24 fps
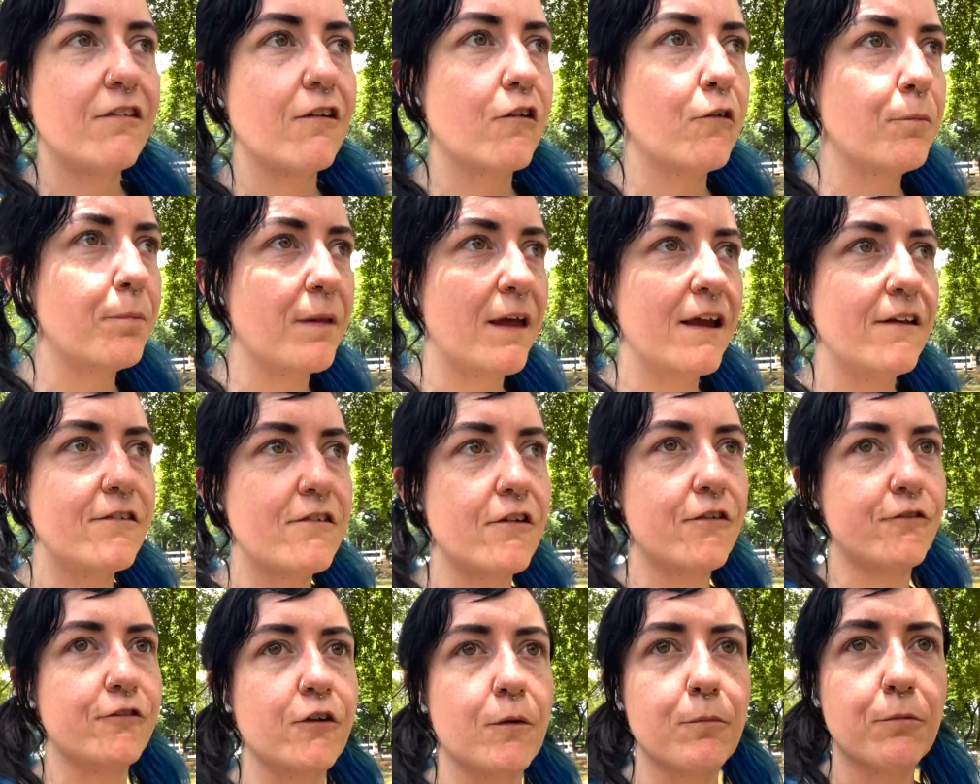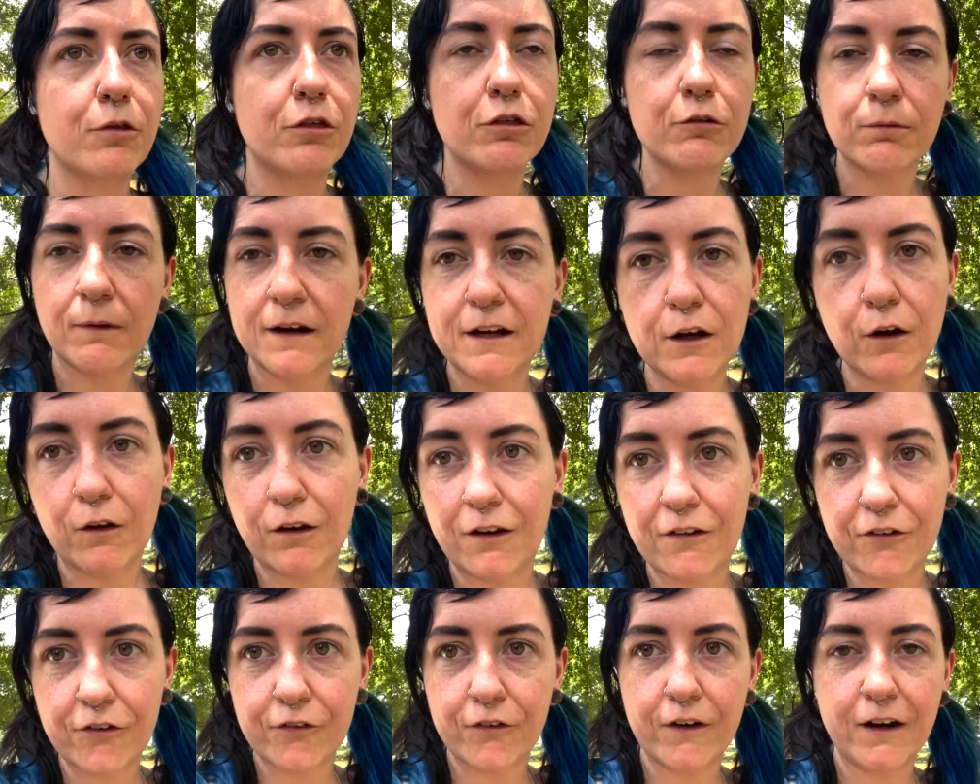There was places from
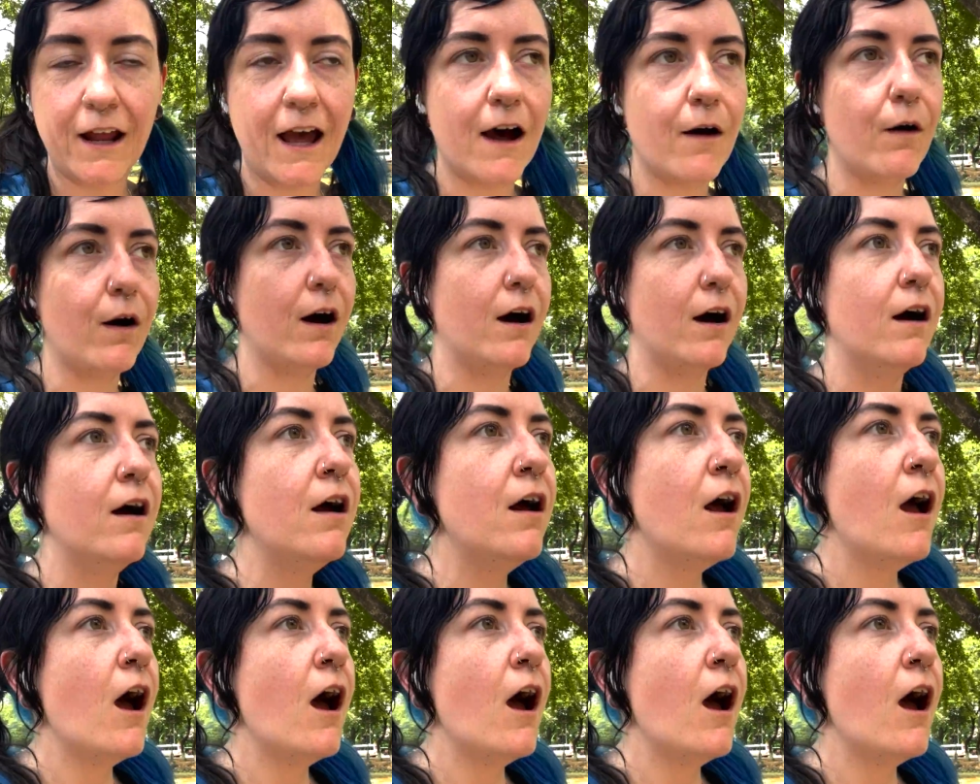$3 for an hour